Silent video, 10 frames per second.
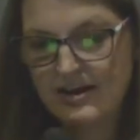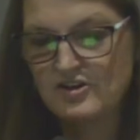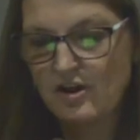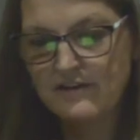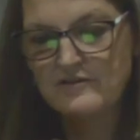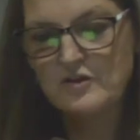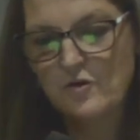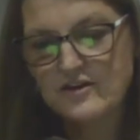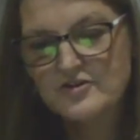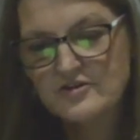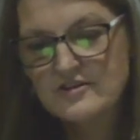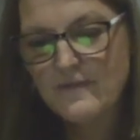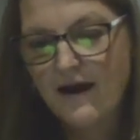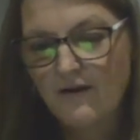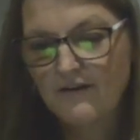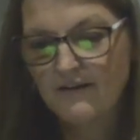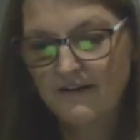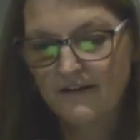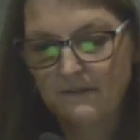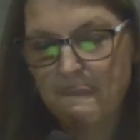Do y'all have any questions about
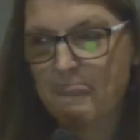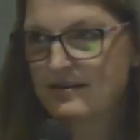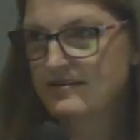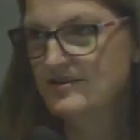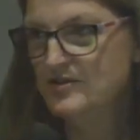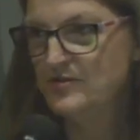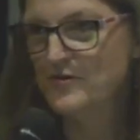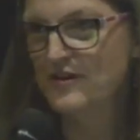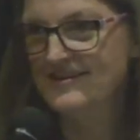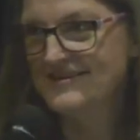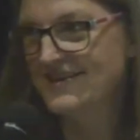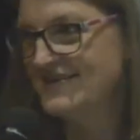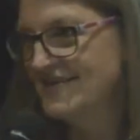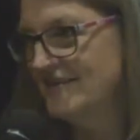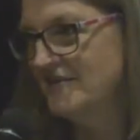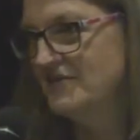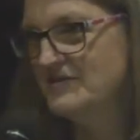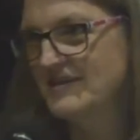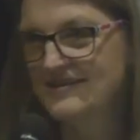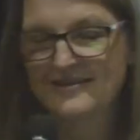teaching organization
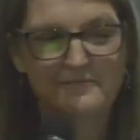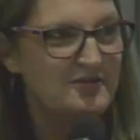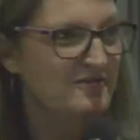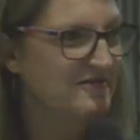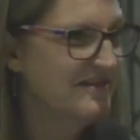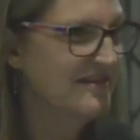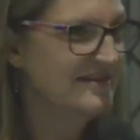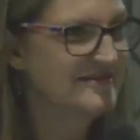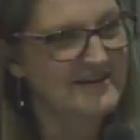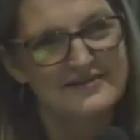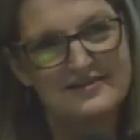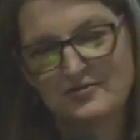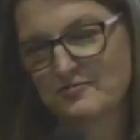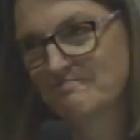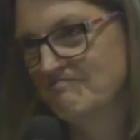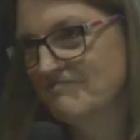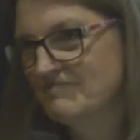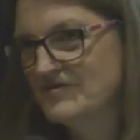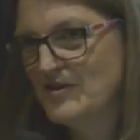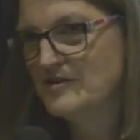using some of the things I just
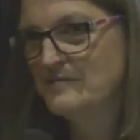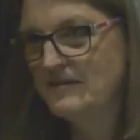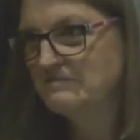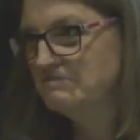talked about?